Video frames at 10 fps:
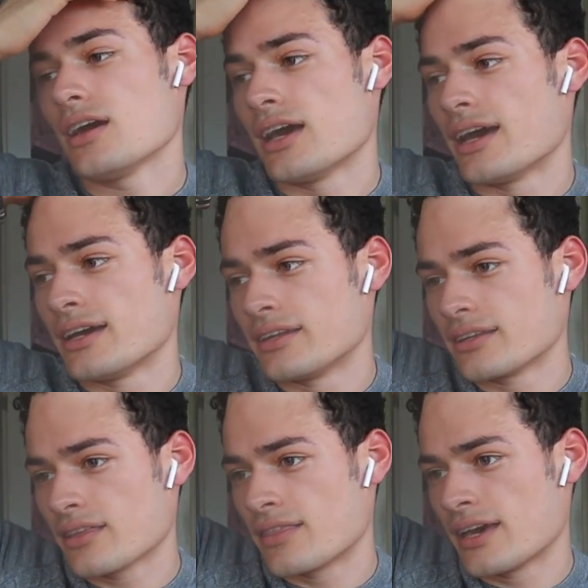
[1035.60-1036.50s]

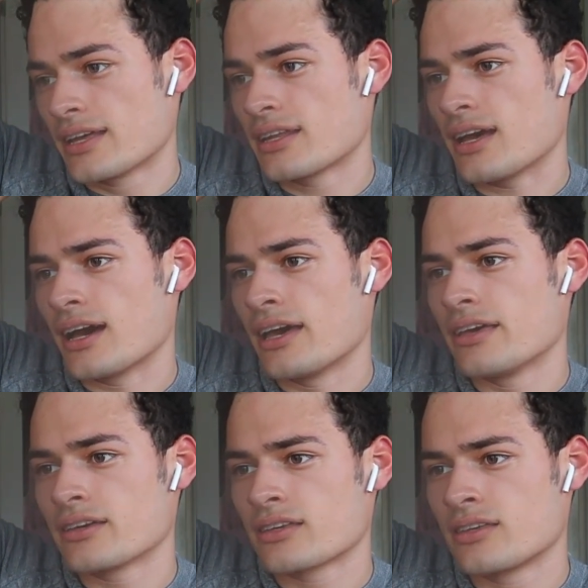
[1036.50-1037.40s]
And then
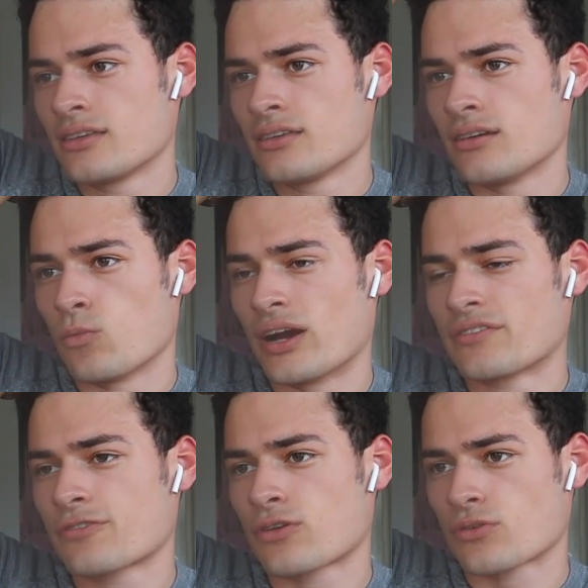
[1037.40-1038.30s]
I
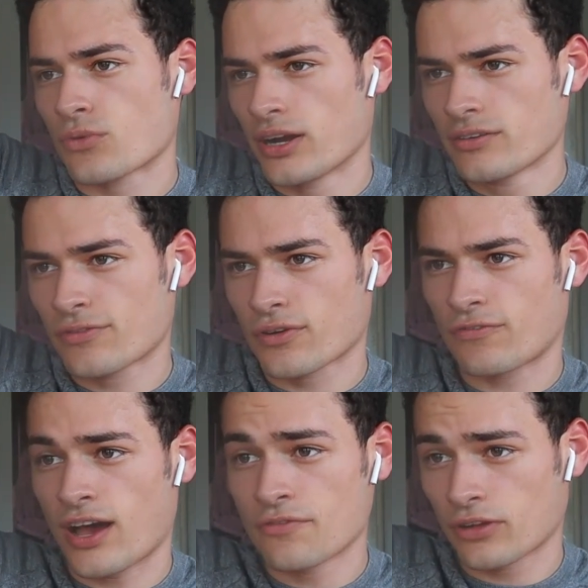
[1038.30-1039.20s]
went for a run for
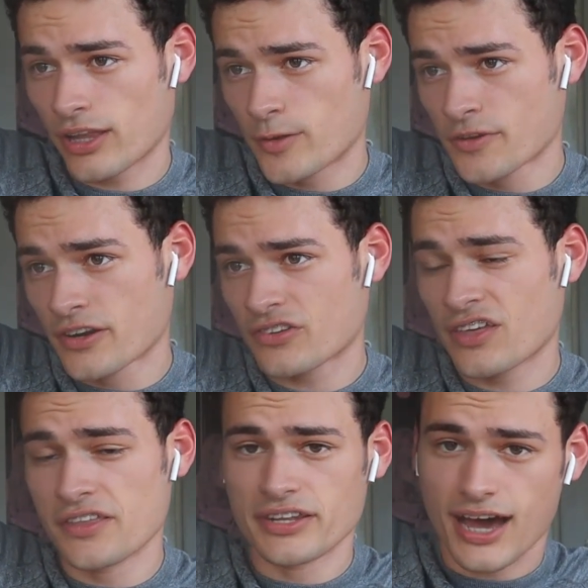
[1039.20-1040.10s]
5 kilometers
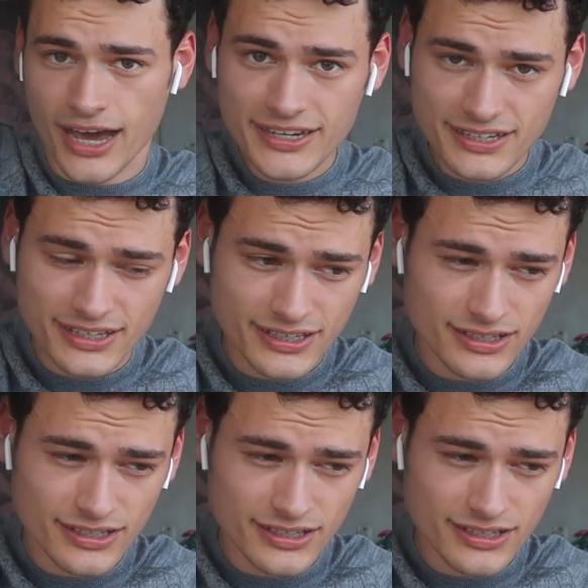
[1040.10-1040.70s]
in the night.